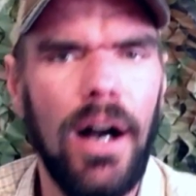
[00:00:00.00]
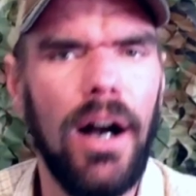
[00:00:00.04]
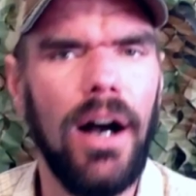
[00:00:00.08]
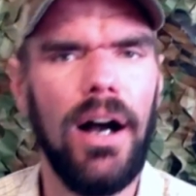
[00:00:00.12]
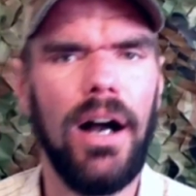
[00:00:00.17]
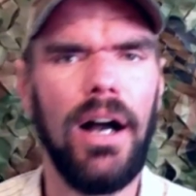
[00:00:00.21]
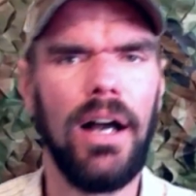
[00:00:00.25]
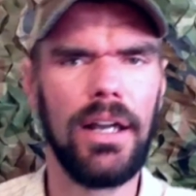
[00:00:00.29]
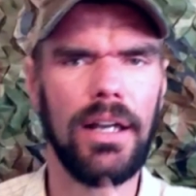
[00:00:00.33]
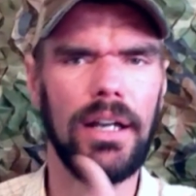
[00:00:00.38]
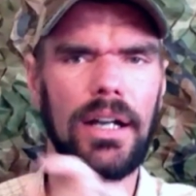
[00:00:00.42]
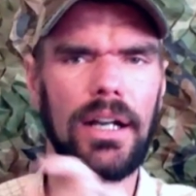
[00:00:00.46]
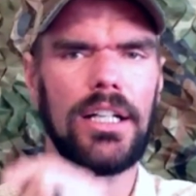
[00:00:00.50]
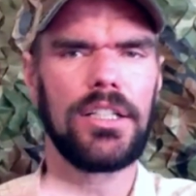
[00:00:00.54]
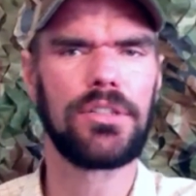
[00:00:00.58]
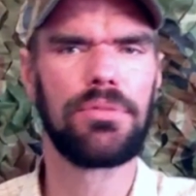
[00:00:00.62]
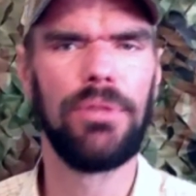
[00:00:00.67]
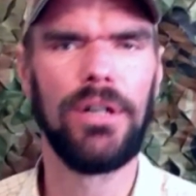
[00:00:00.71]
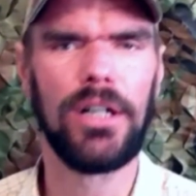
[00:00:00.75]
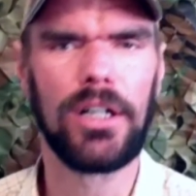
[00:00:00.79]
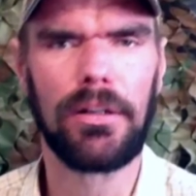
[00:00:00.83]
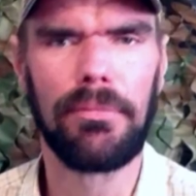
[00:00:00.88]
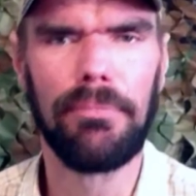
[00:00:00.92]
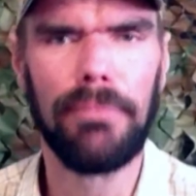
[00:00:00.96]
Hey guys,
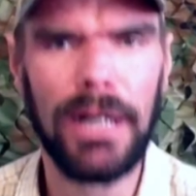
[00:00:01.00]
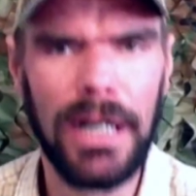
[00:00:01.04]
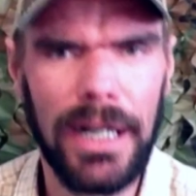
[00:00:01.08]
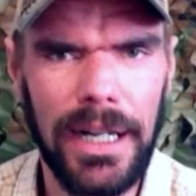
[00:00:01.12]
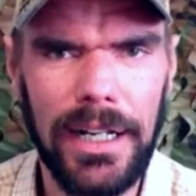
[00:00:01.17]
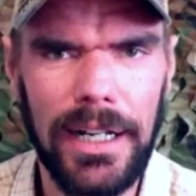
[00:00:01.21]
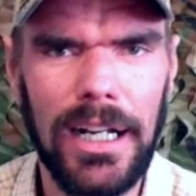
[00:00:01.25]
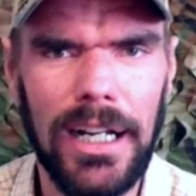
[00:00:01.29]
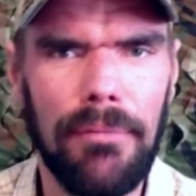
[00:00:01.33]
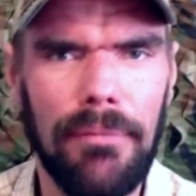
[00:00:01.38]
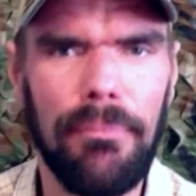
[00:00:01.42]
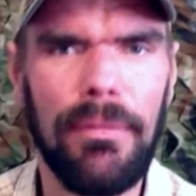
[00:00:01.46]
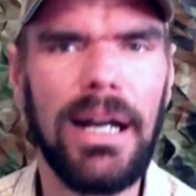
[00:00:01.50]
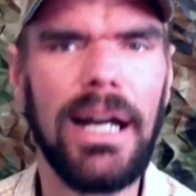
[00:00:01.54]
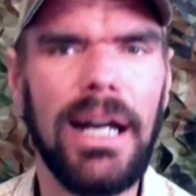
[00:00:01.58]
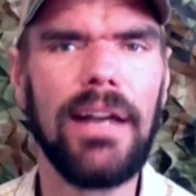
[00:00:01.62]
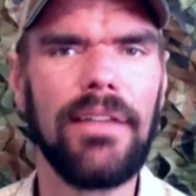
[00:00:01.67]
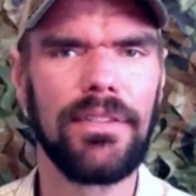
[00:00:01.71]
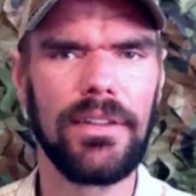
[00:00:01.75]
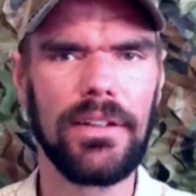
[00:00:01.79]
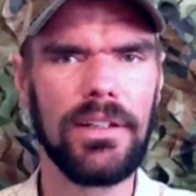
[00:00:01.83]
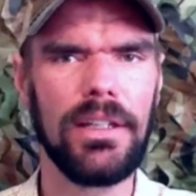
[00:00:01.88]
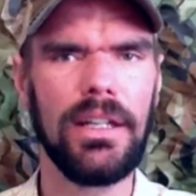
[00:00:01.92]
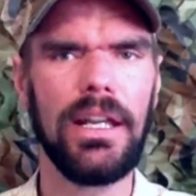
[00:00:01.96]
welcome back. I'm Matt,
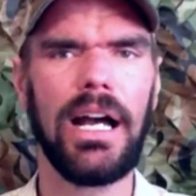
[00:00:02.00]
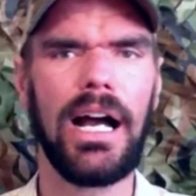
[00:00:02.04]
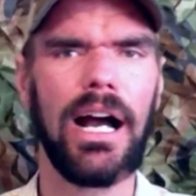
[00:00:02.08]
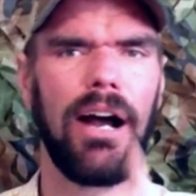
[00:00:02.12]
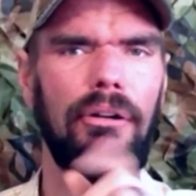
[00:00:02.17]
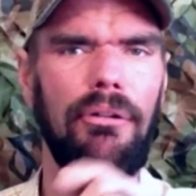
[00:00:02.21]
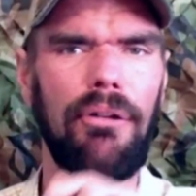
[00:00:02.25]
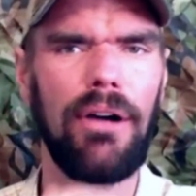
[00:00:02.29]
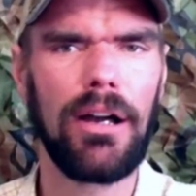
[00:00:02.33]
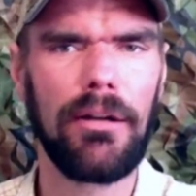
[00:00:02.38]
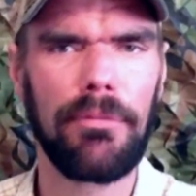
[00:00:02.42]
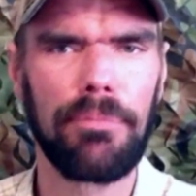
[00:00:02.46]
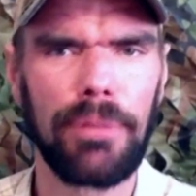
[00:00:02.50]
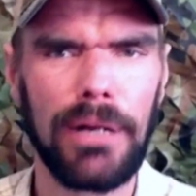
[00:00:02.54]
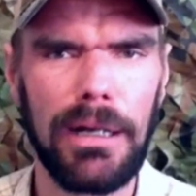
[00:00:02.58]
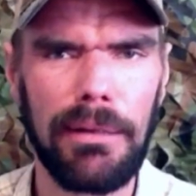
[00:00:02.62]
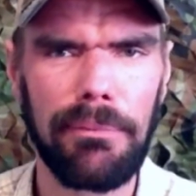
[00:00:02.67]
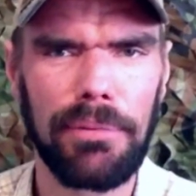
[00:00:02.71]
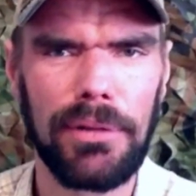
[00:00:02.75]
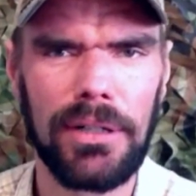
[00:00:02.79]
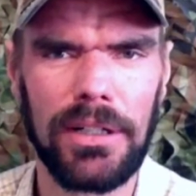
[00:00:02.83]
the DIY Prepper,